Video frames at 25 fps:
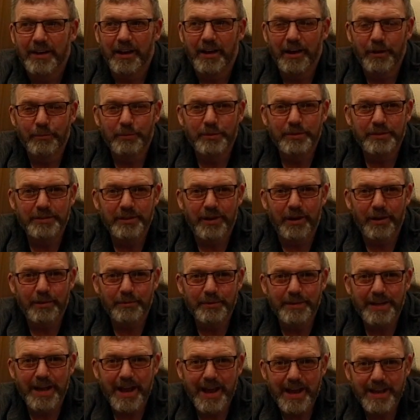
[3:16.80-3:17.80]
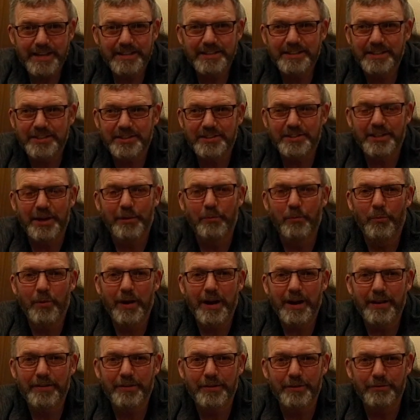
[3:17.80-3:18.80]
I would head to
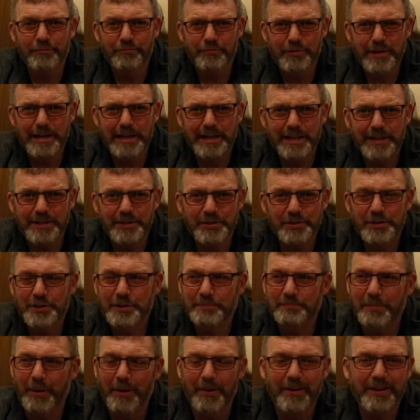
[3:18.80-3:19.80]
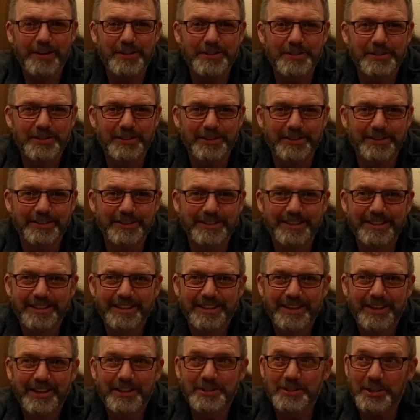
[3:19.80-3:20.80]
somewhere that really inspires you,
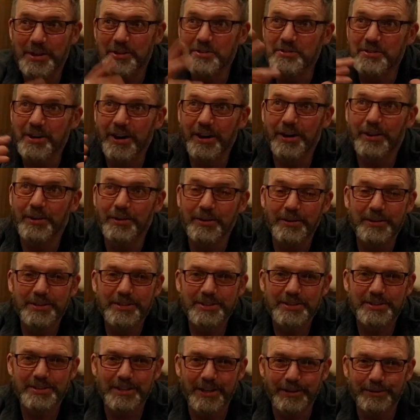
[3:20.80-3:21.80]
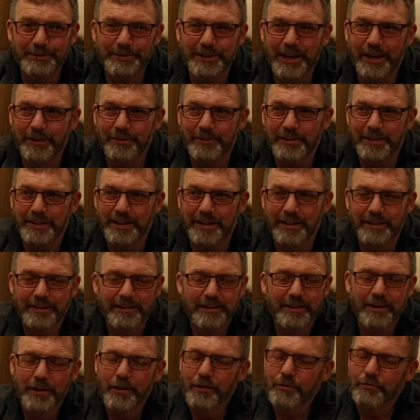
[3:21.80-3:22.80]
because I know Snowdonia
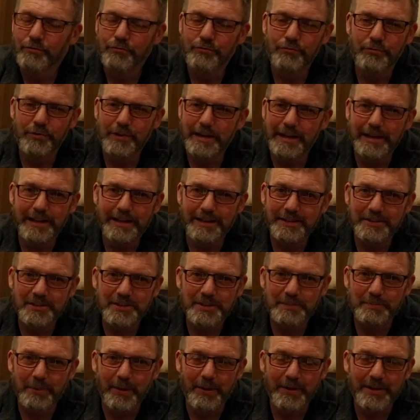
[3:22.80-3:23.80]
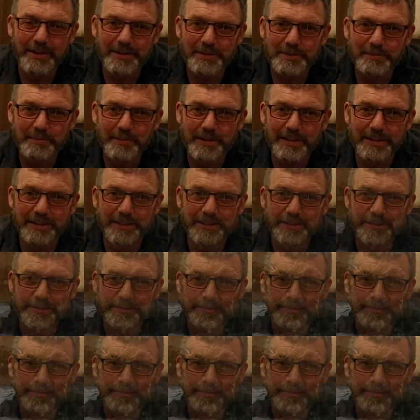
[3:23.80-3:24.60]
really inspires me.